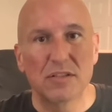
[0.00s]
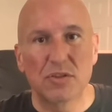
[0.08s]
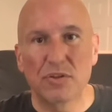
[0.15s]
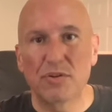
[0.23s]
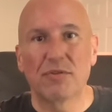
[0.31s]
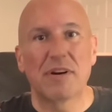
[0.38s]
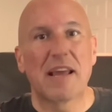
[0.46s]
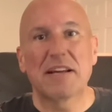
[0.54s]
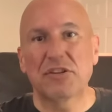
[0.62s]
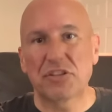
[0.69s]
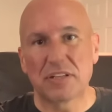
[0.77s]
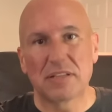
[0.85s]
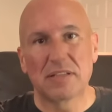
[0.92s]
to your
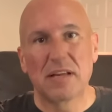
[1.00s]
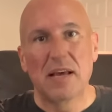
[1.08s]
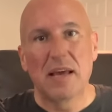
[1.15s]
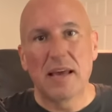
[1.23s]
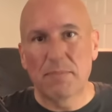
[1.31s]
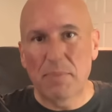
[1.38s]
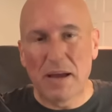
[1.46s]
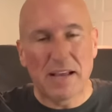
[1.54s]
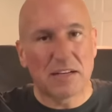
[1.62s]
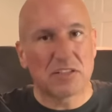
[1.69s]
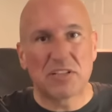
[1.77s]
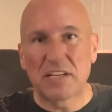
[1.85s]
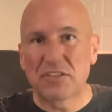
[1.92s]
nation and by
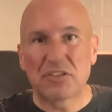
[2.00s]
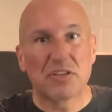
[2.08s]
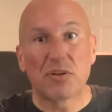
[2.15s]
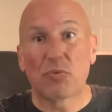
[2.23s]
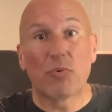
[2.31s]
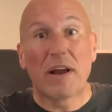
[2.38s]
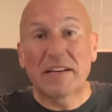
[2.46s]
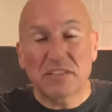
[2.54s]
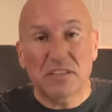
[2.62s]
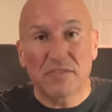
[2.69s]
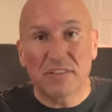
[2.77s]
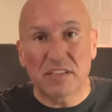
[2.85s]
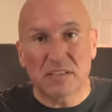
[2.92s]
extension, the rest
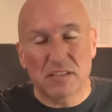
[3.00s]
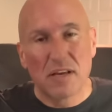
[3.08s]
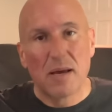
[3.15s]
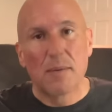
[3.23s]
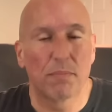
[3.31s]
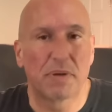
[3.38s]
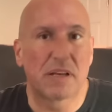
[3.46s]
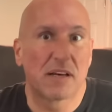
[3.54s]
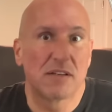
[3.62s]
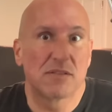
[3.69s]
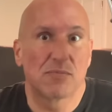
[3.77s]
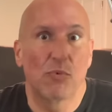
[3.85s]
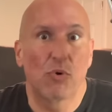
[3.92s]
of us,
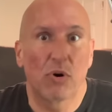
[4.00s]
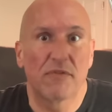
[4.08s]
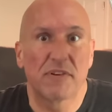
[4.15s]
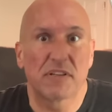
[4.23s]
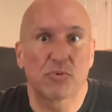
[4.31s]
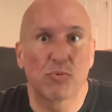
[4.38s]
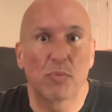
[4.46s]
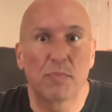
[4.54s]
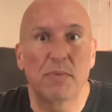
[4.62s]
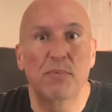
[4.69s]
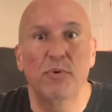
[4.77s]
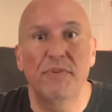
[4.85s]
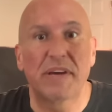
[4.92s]
because more of us will be
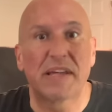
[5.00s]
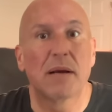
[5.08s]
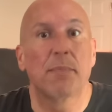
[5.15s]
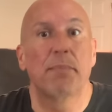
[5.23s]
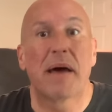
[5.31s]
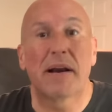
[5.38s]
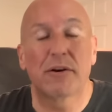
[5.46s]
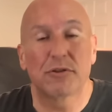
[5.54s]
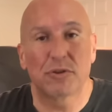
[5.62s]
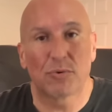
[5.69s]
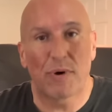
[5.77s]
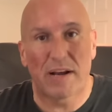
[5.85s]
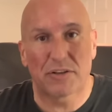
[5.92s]
moving in a better
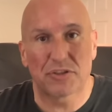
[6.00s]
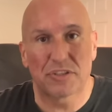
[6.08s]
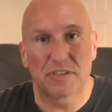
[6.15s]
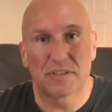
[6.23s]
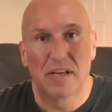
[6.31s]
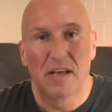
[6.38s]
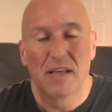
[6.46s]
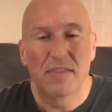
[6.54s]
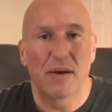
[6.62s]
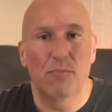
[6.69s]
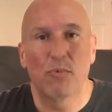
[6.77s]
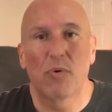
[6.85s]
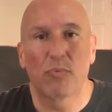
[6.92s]
direction
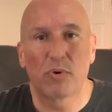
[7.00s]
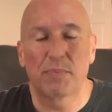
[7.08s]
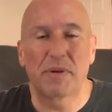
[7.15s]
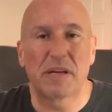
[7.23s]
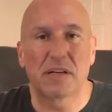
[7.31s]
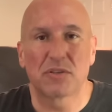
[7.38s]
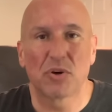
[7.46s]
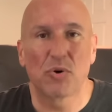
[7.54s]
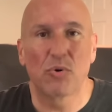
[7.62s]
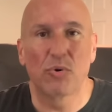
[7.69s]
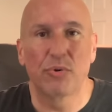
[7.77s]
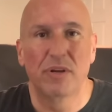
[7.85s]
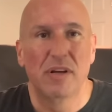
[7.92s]
than what we're being
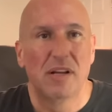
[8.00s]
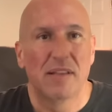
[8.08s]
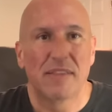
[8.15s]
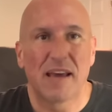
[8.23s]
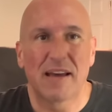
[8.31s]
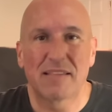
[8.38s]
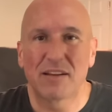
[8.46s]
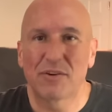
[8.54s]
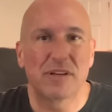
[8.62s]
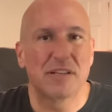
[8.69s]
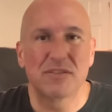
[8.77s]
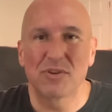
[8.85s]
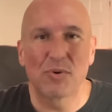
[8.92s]
told that there
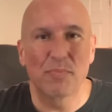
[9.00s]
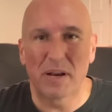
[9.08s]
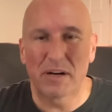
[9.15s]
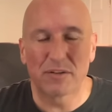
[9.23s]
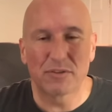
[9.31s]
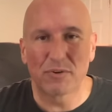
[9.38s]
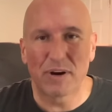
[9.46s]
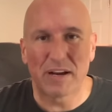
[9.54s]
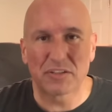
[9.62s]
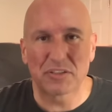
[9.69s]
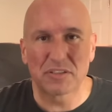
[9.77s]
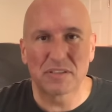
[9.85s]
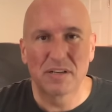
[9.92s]
is no better
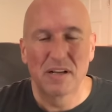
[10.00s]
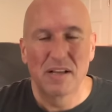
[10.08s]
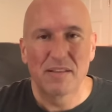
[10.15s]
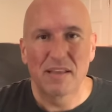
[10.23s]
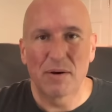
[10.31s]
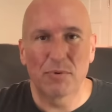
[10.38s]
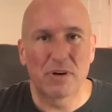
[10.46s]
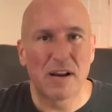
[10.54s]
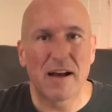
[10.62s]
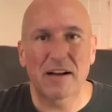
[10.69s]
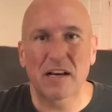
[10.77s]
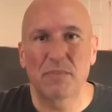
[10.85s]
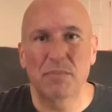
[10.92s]
direction, that we're
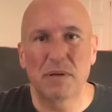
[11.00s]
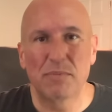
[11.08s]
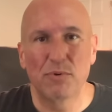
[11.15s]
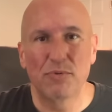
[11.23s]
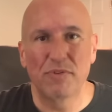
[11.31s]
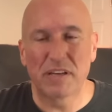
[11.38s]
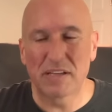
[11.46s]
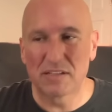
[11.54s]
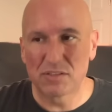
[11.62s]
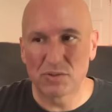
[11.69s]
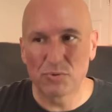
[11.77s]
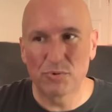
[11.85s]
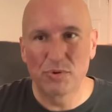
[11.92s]
not going to be moving
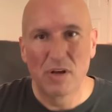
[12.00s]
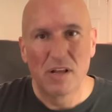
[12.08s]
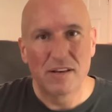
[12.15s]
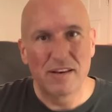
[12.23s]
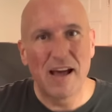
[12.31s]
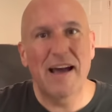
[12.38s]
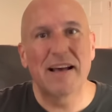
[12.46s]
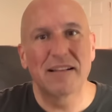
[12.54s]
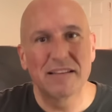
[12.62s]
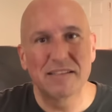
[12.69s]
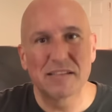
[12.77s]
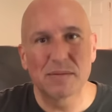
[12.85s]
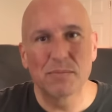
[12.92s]
into
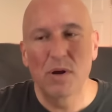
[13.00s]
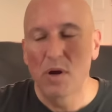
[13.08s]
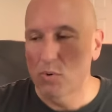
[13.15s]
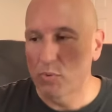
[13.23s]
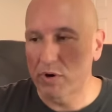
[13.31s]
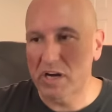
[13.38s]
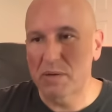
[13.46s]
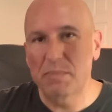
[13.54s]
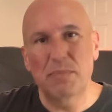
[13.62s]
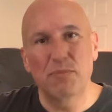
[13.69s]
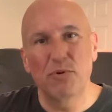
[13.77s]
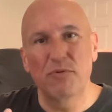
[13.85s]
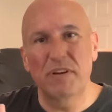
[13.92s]
nihilism. We're going to be
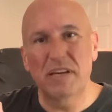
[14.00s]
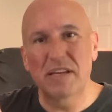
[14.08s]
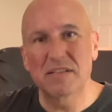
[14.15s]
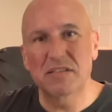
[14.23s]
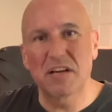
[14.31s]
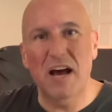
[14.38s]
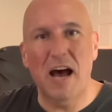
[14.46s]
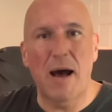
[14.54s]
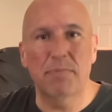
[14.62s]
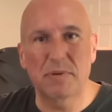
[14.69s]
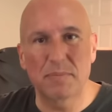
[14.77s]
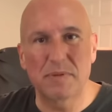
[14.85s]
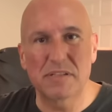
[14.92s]
moving into
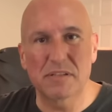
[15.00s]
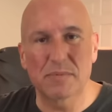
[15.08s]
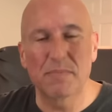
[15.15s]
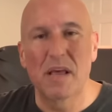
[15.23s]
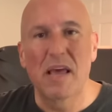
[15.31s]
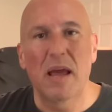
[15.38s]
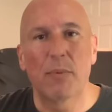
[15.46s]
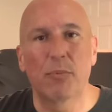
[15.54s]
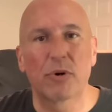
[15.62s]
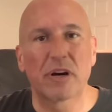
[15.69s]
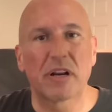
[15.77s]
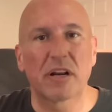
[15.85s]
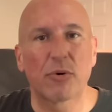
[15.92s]
optimism and we're
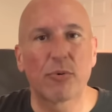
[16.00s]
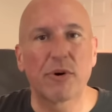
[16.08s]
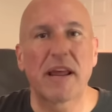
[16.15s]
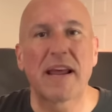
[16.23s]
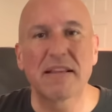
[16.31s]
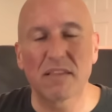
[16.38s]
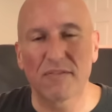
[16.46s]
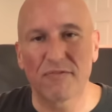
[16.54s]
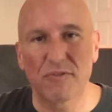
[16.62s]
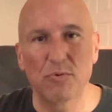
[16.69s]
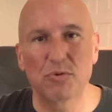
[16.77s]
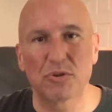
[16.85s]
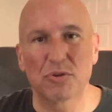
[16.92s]
going to create the
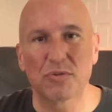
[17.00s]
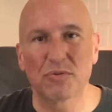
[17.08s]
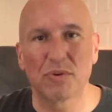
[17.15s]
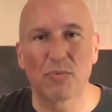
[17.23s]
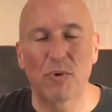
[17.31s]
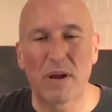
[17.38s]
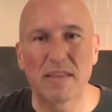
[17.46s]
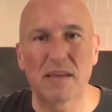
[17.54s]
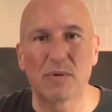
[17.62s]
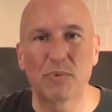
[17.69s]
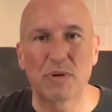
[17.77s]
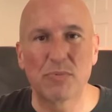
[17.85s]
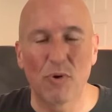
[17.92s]
future the way
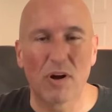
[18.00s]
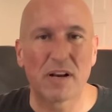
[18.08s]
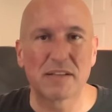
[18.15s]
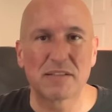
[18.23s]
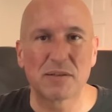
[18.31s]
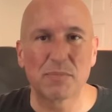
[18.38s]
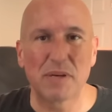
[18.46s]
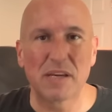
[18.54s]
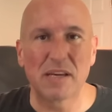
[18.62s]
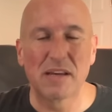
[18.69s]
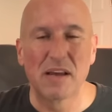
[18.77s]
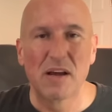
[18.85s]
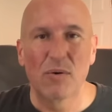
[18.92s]
that we want it to
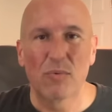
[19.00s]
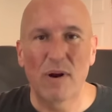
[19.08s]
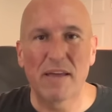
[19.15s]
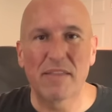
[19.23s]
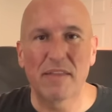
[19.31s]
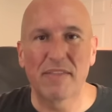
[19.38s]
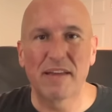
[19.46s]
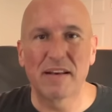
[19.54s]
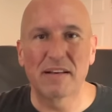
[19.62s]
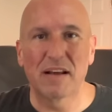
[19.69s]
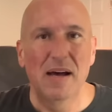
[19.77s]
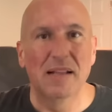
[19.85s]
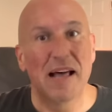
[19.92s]
be rather
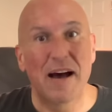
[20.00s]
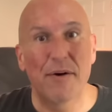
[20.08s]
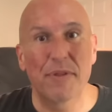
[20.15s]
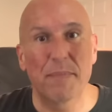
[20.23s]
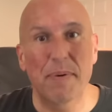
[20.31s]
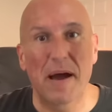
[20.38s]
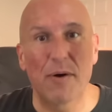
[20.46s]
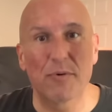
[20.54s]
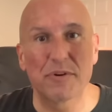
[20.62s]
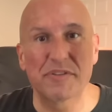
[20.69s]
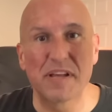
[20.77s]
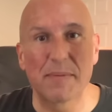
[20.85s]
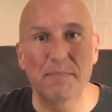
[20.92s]
than allow the
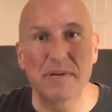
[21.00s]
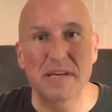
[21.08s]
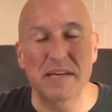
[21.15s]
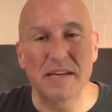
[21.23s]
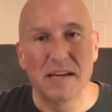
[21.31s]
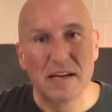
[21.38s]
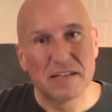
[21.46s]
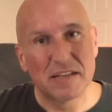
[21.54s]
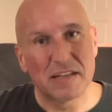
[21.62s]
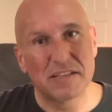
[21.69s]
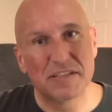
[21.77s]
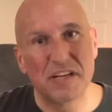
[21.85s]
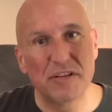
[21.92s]
powers that be to
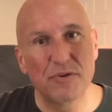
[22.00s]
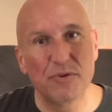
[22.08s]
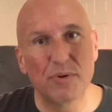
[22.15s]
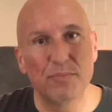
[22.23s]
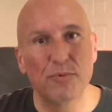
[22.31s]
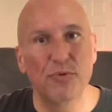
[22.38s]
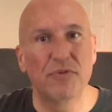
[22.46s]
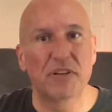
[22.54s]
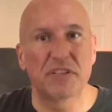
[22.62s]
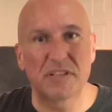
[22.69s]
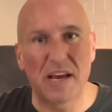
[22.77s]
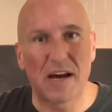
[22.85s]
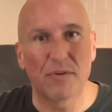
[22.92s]
continue to move
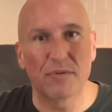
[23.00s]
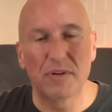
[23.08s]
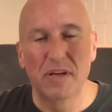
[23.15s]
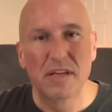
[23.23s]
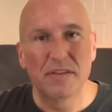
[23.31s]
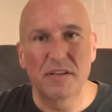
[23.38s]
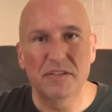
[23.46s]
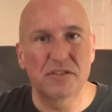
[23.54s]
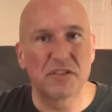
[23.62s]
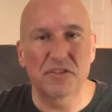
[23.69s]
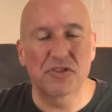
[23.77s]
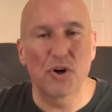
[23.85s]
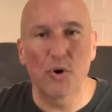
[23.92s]
us down this
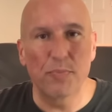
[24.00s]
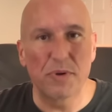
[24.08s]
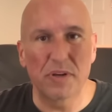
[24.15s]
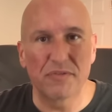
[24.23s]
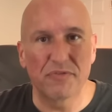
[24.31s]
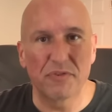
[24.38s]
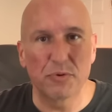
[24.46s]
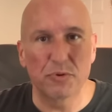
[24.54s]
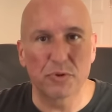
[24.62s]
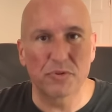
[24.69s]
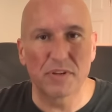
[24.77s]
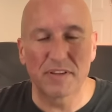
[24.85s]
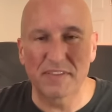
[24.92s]
dystopian
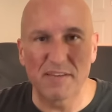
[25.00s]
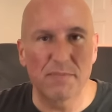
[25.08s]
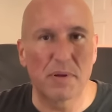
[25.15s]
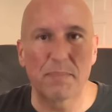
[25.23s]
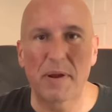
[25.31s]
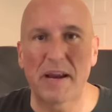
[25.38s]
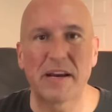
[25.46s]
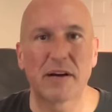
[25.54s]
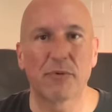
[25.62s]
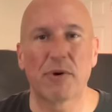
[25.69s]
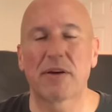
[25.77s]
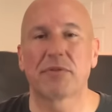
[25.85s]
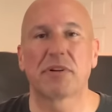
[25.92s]
future that they've been painting
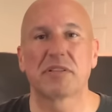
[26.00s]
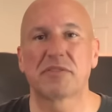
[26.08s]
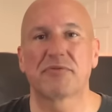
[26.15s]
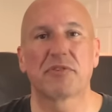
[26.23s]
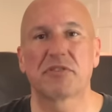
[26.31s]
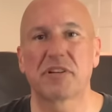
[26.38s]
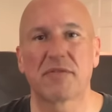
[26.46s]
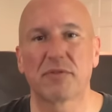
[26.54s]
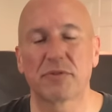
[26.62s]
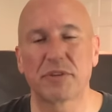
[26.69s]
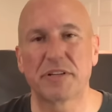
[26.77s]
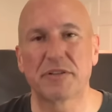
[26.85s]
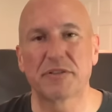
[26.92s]
around us for
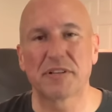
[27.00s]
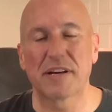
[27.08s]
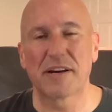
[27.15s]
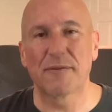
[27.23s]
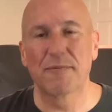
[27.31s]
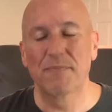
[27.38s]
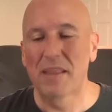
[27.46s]
several years now.